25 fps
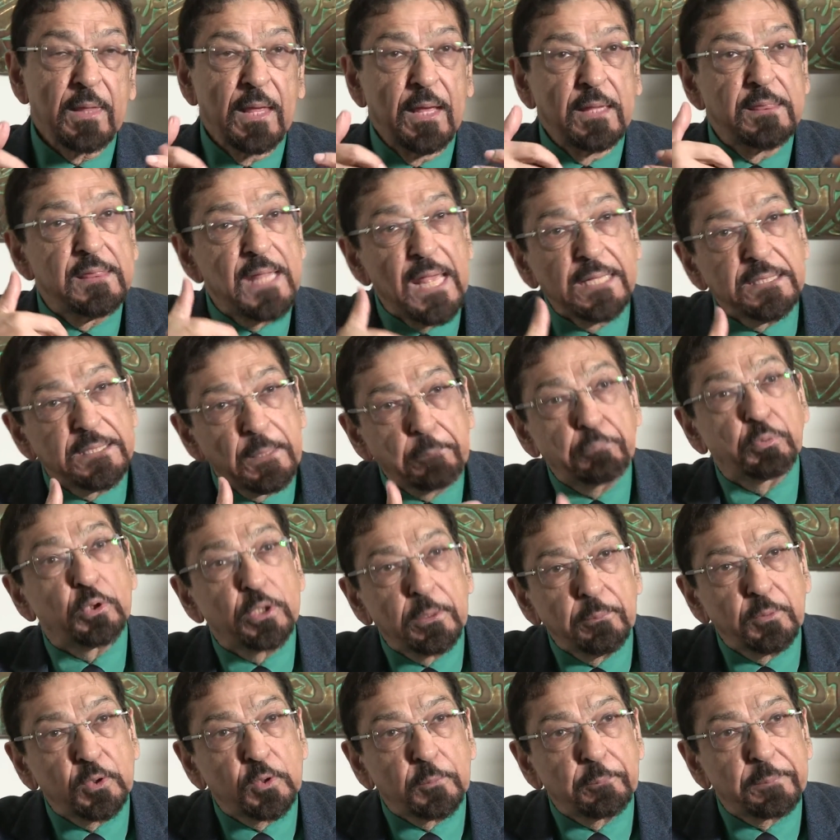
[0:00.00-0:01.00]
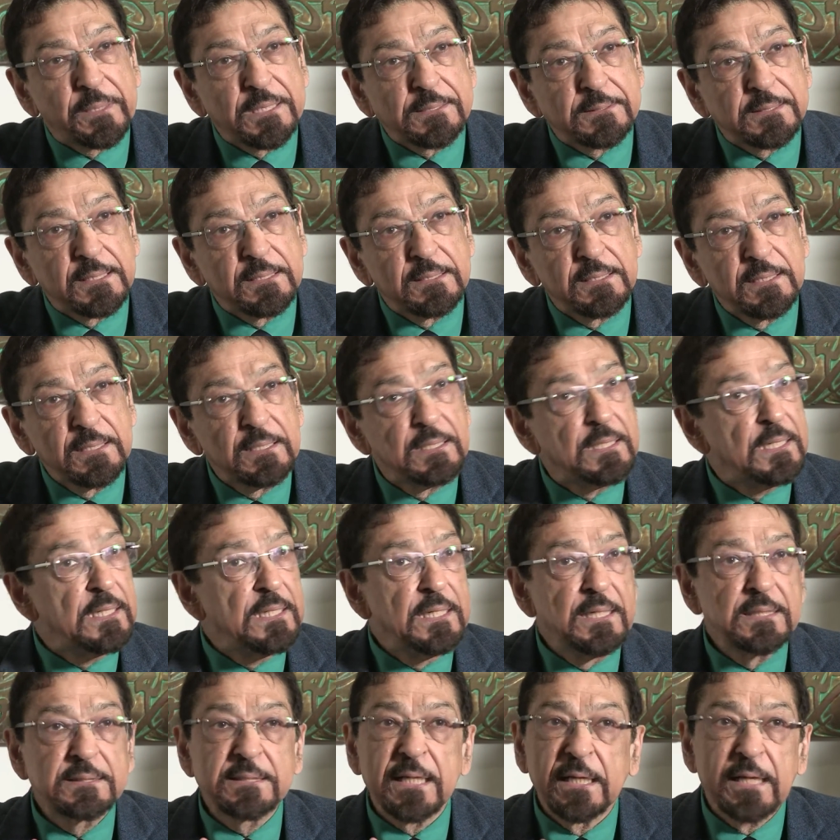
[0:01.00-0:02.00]
And then they put him into prison.
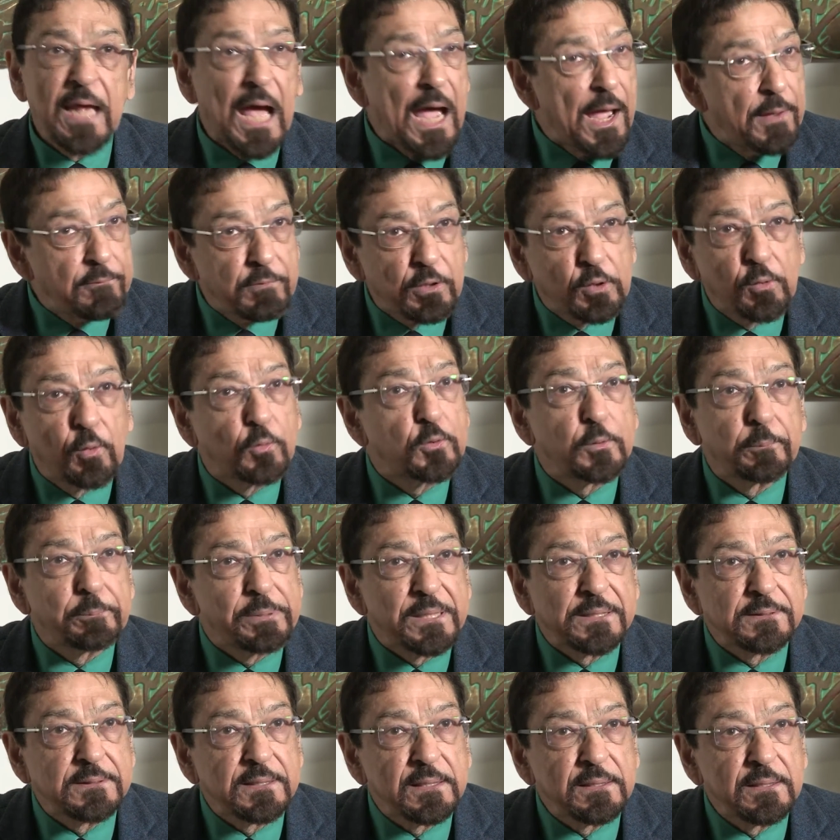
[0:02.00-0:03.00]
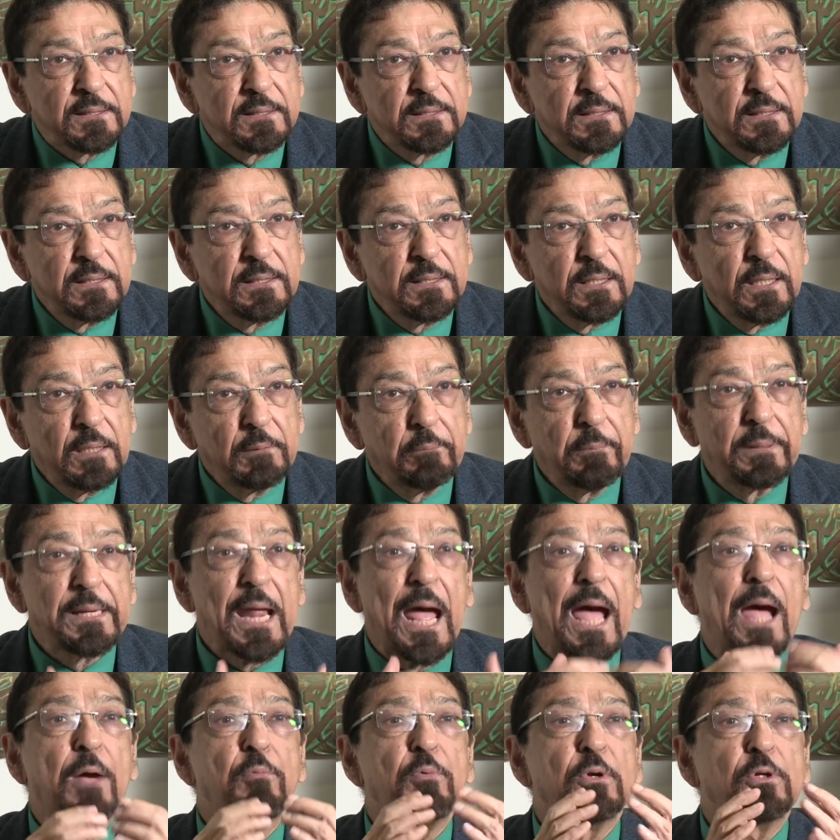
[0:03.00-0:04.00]
He said, I will go to prison,
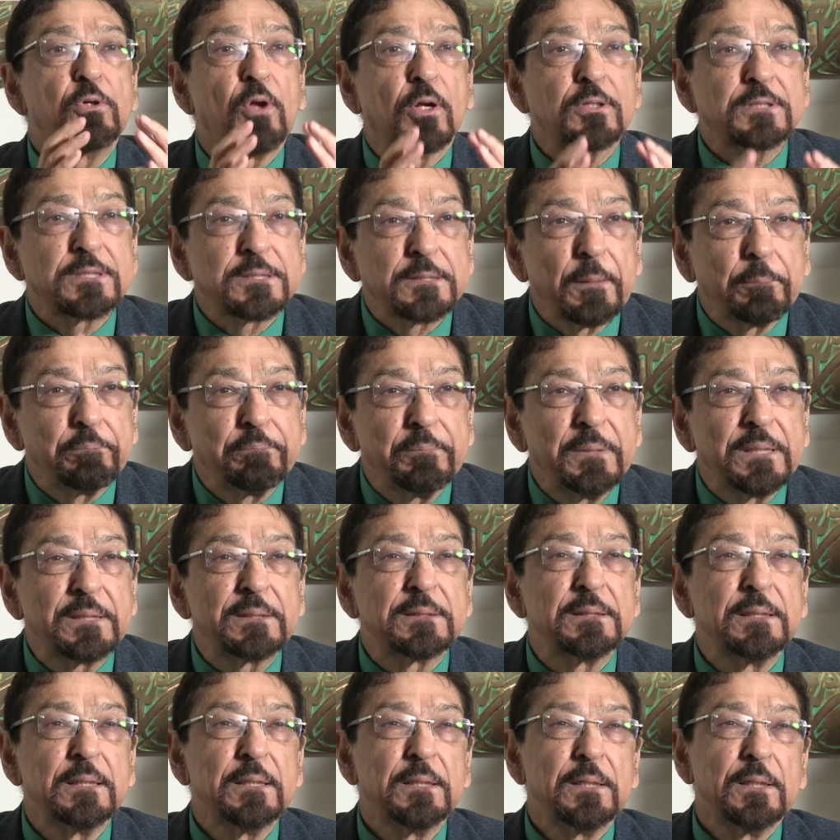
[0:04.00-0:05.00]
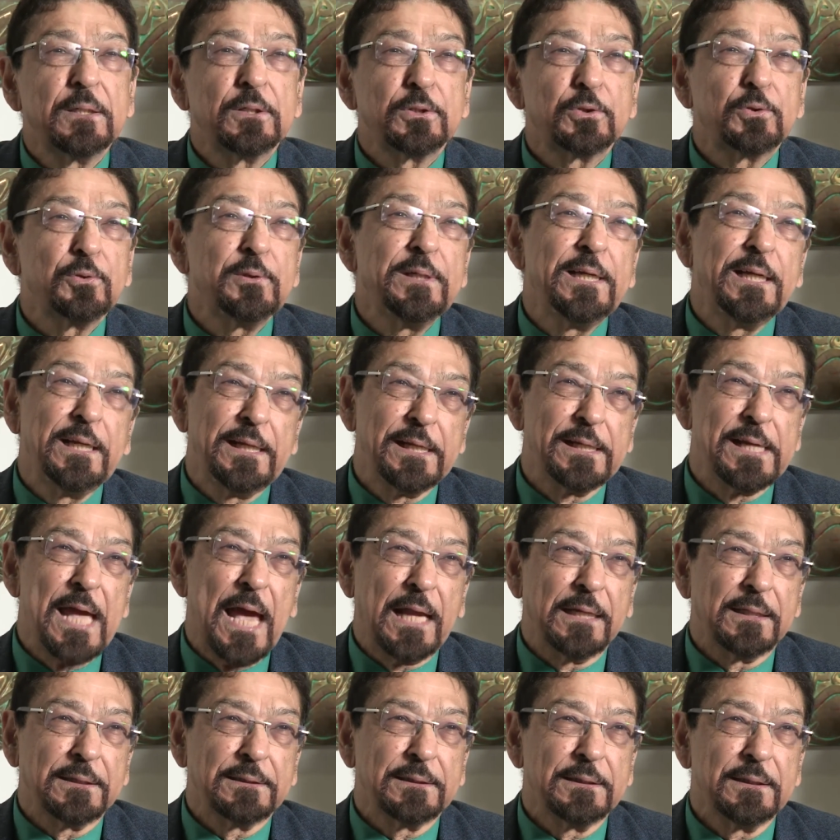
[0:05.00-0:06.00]
but I will not submit to
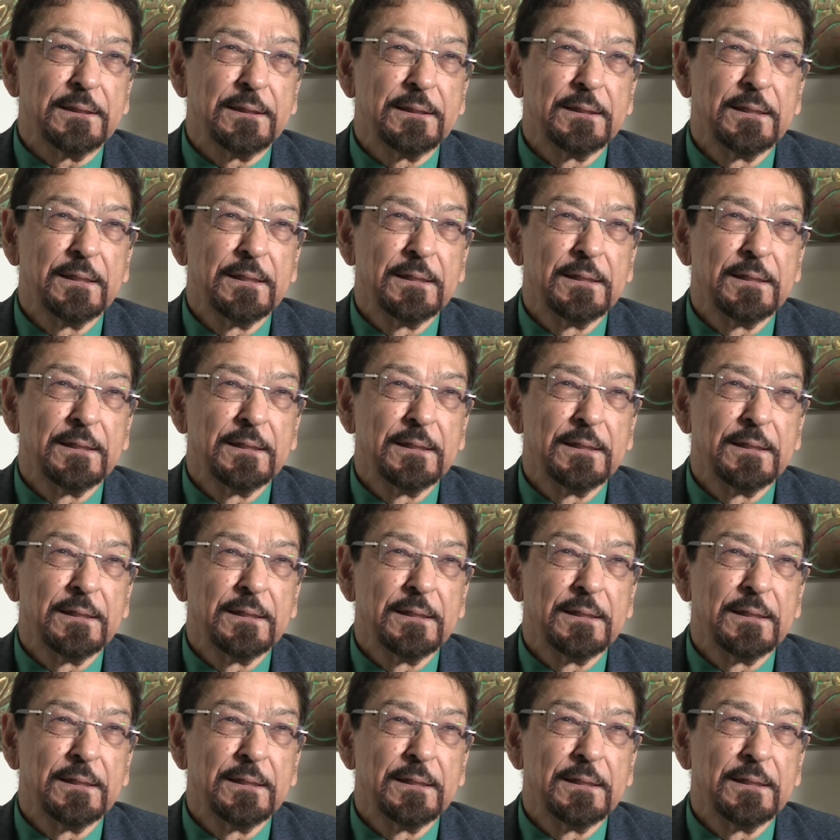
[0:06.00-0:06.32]
illegality.